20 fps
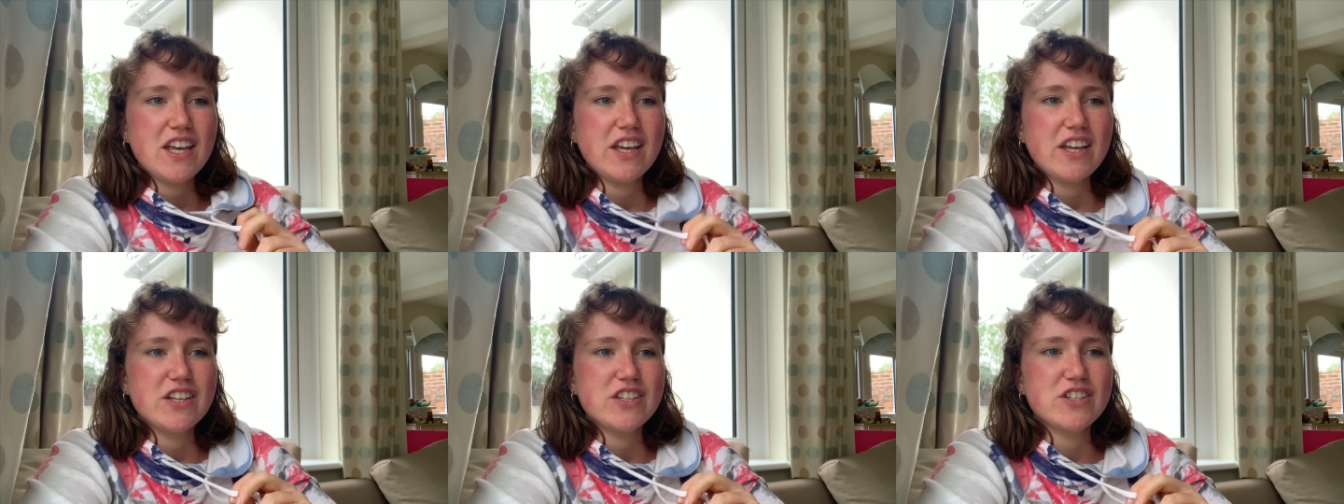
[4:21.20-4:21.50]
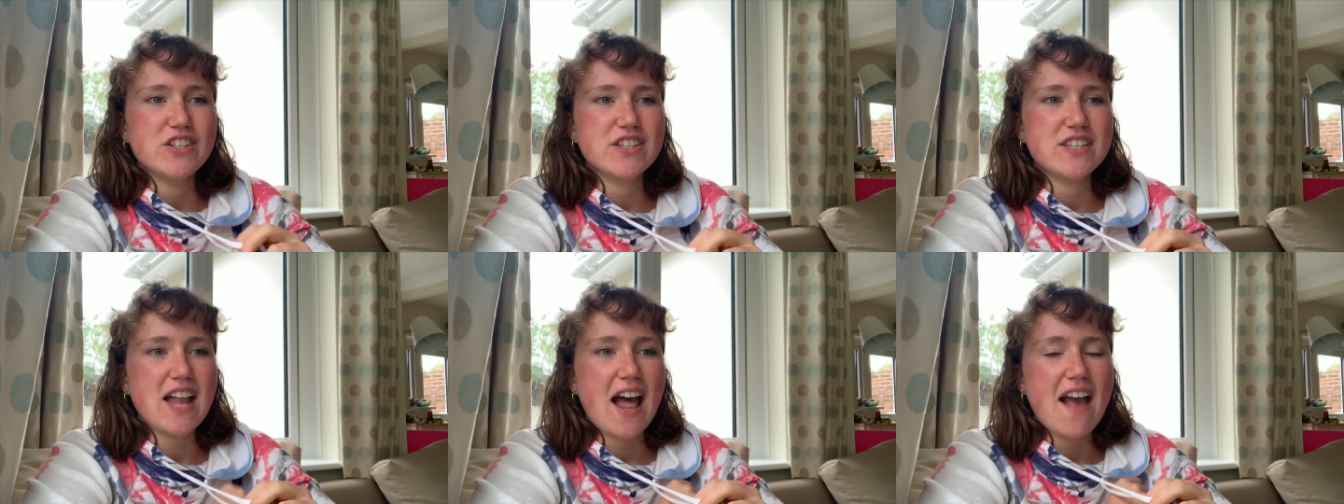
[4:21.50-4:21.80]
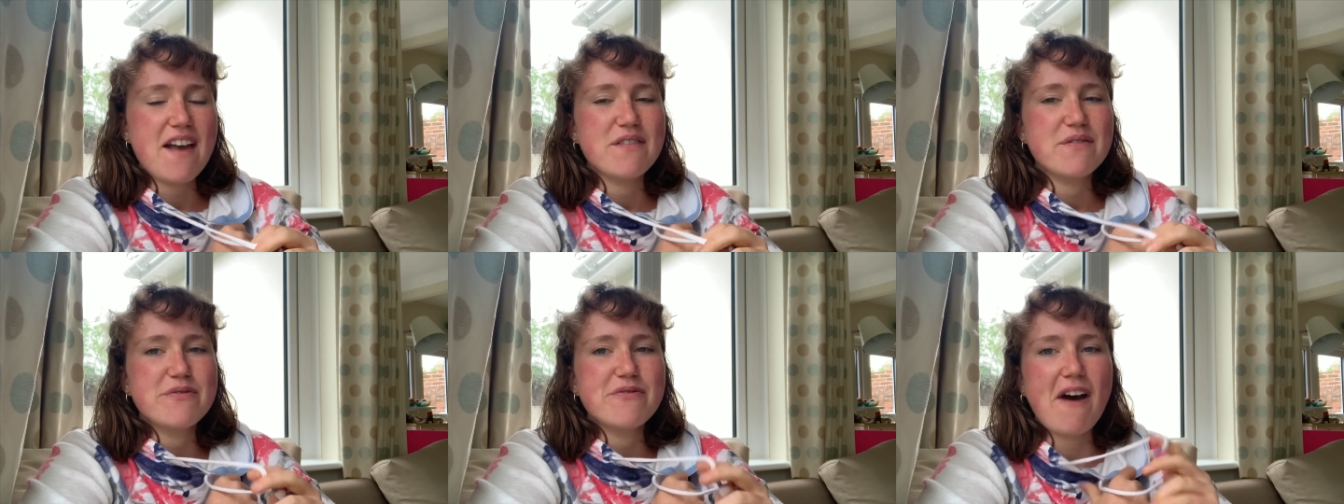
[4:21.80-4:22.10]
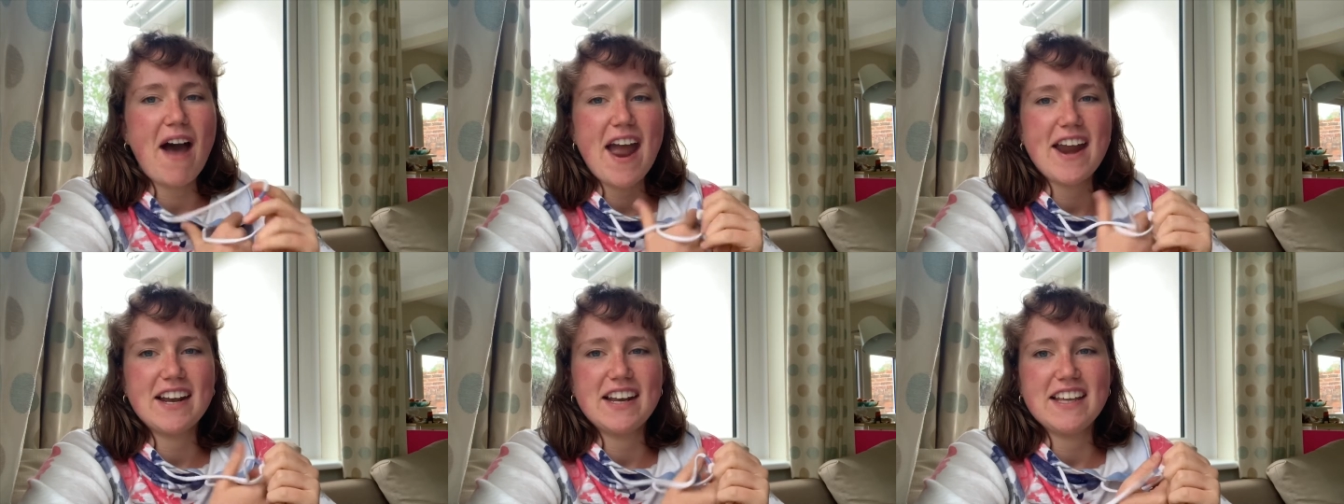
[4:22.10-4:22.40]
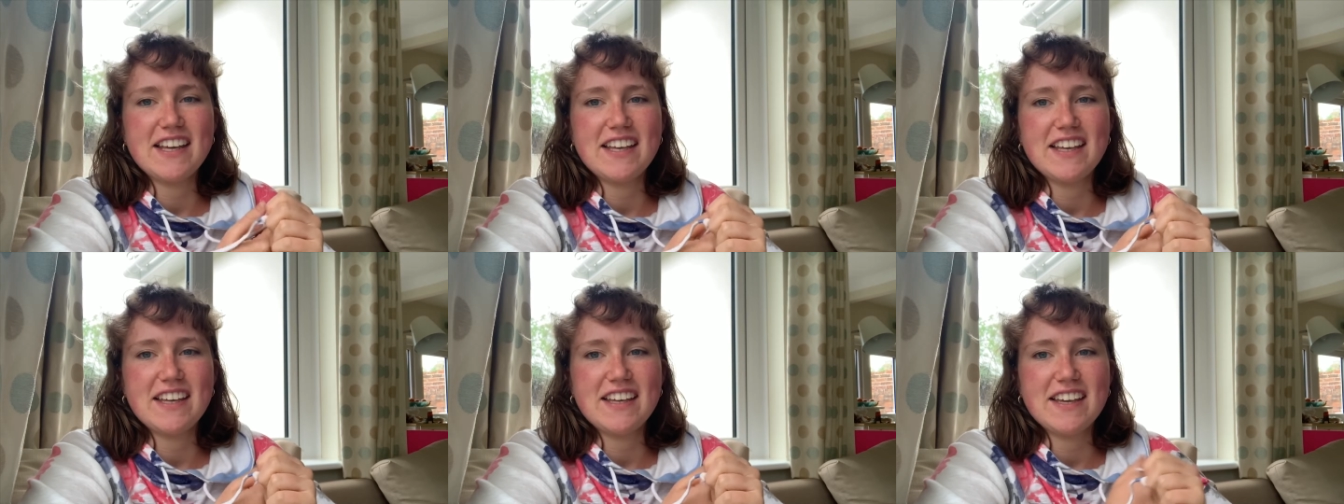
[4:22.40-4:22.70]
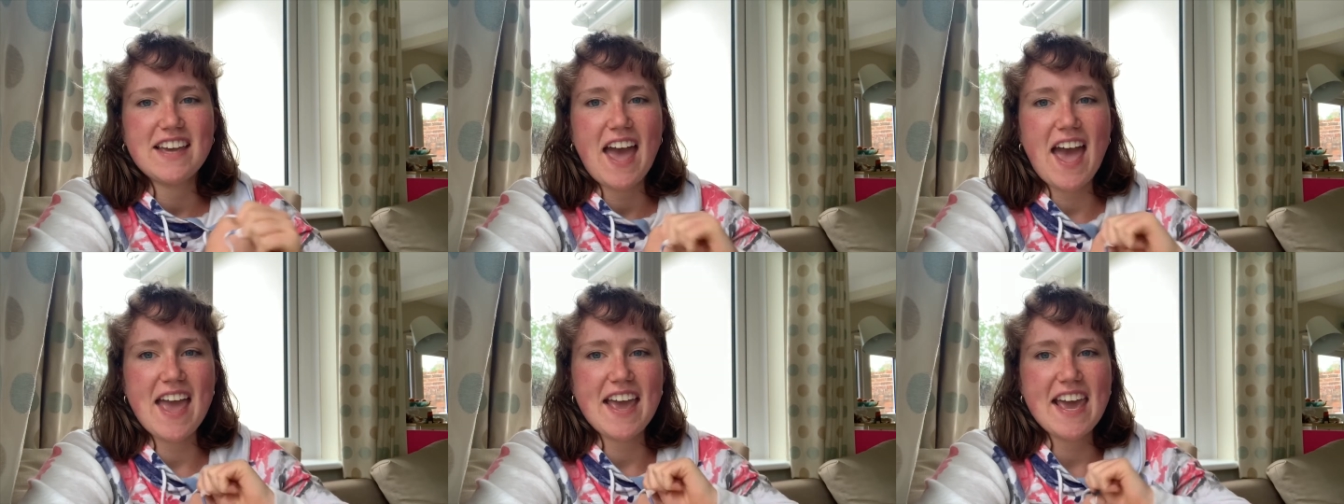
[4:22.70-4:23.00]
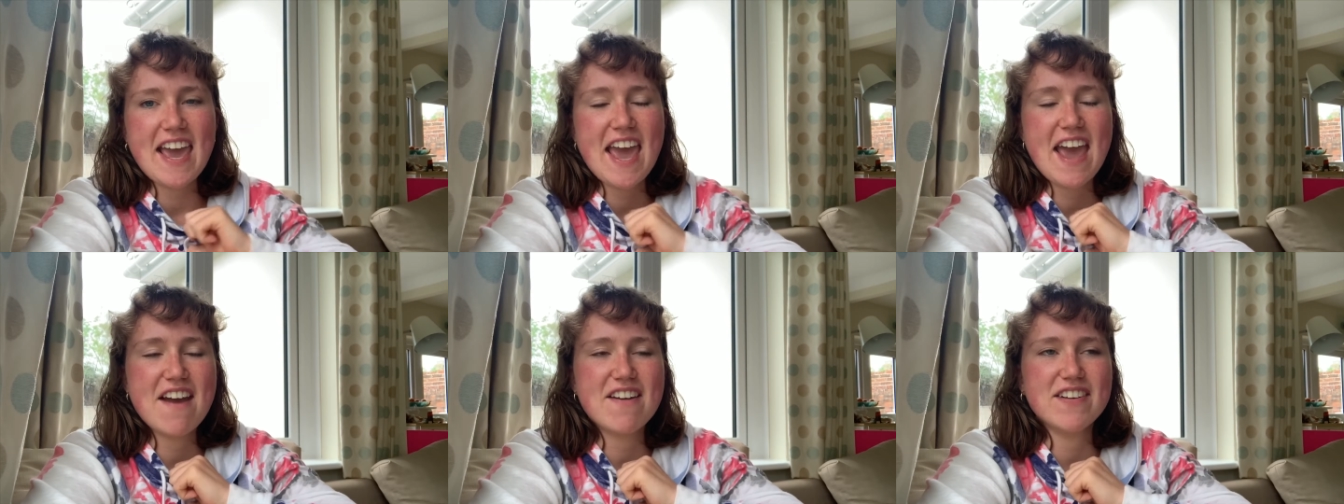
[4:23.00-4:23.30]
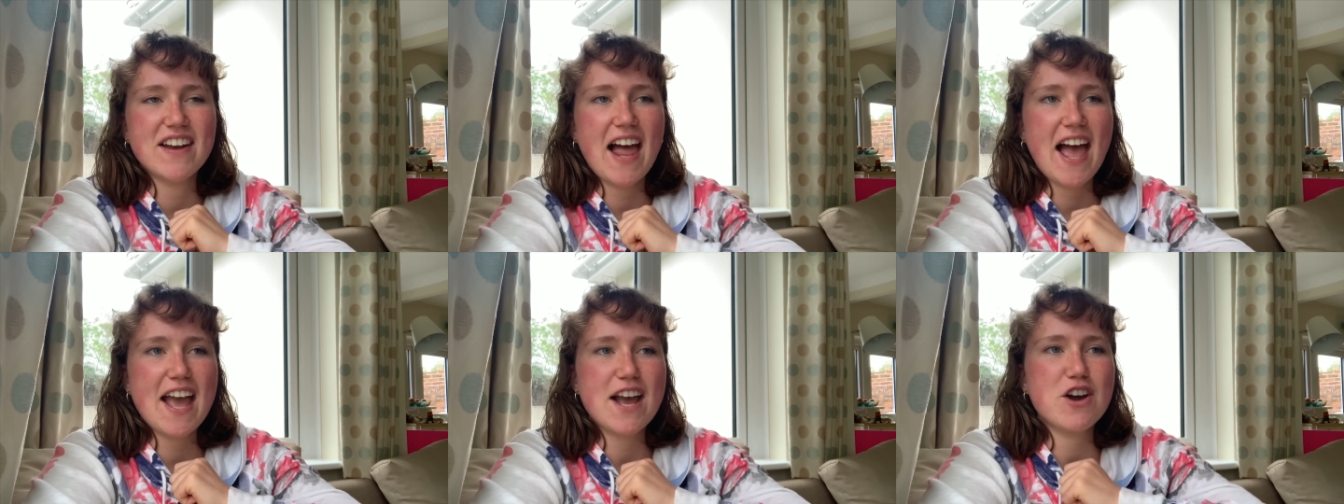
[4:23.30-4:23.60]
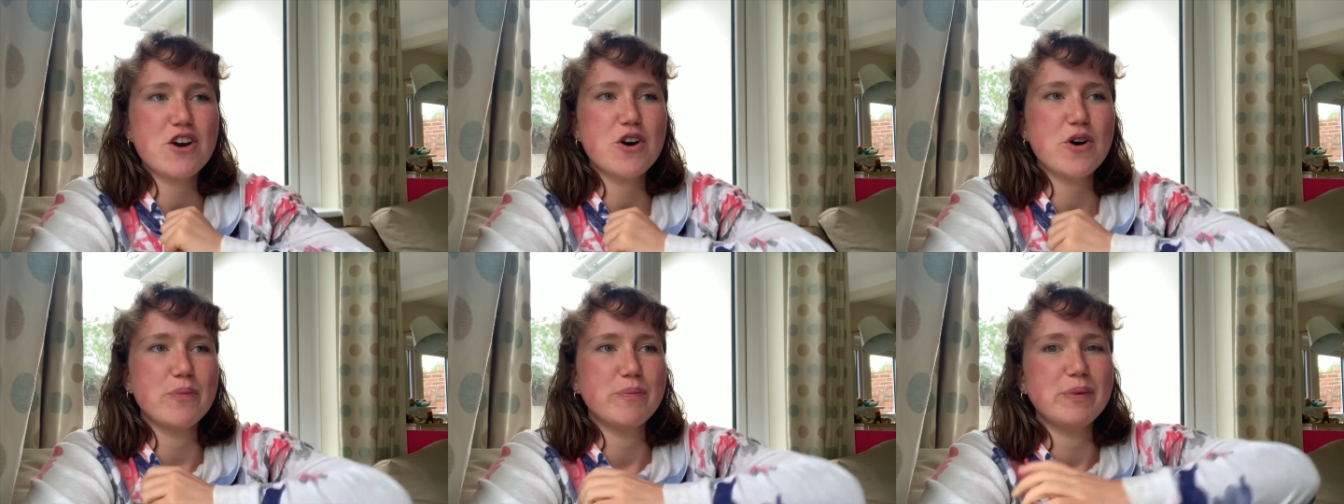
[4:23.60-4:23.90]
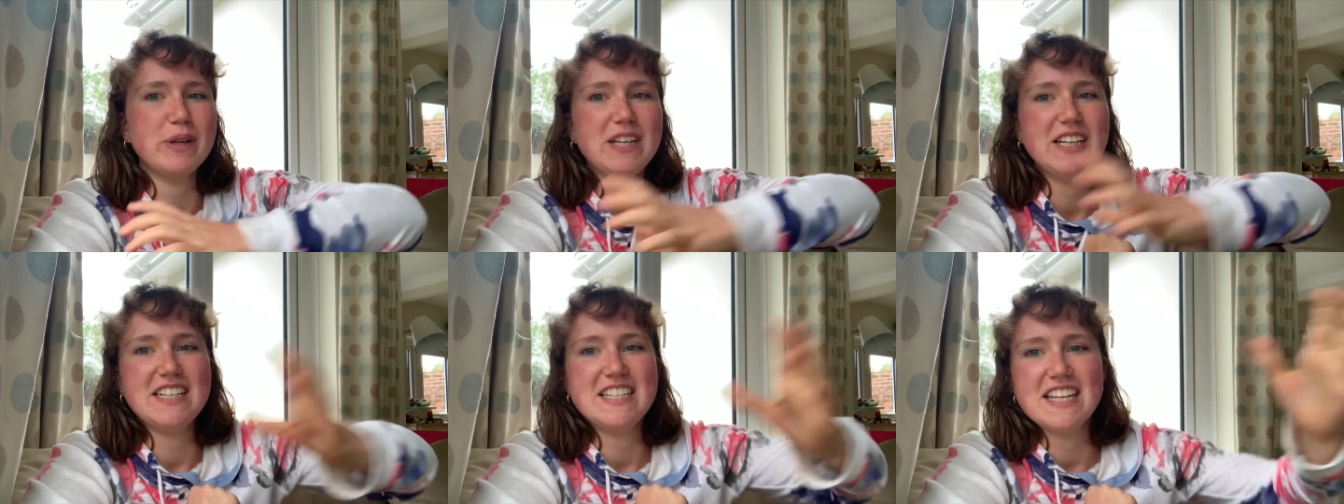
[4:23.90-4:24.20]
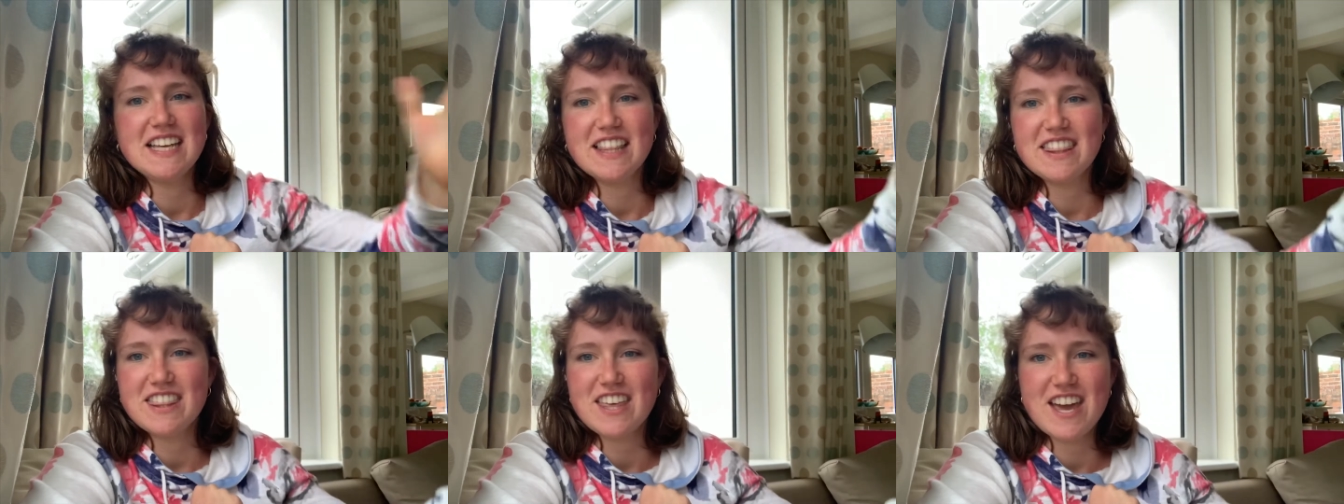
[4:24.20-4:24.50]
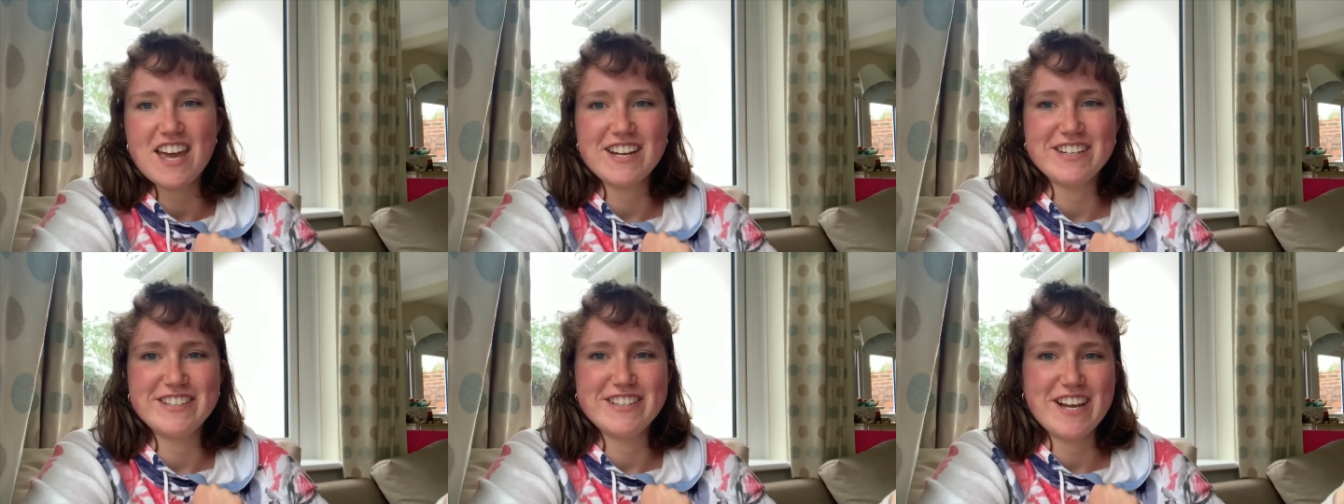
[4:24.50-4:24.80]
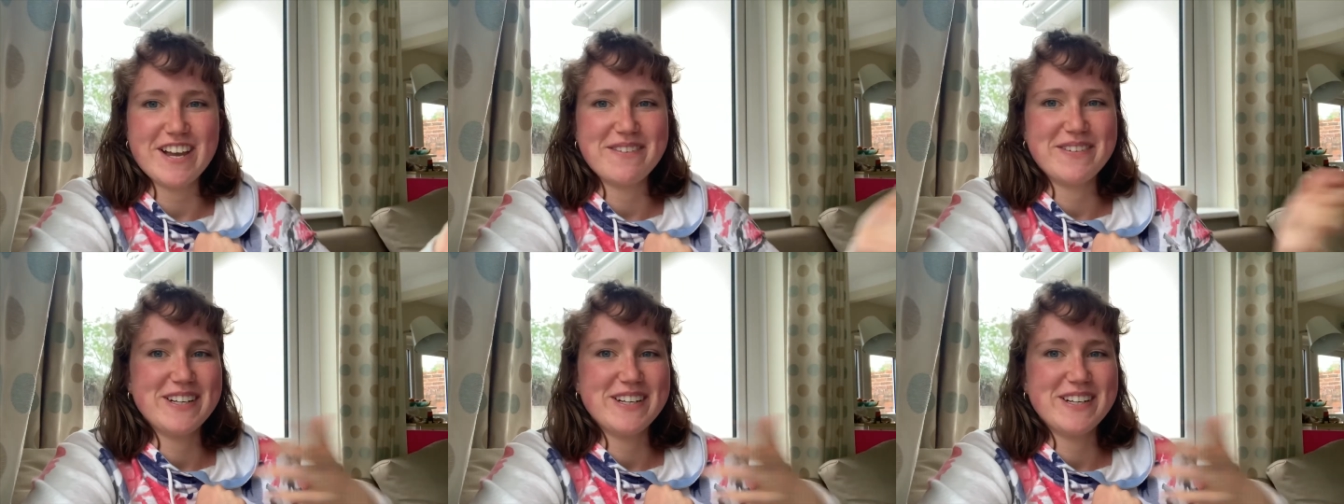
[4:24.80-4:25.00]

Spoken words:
just like finally getting here and like completing third year,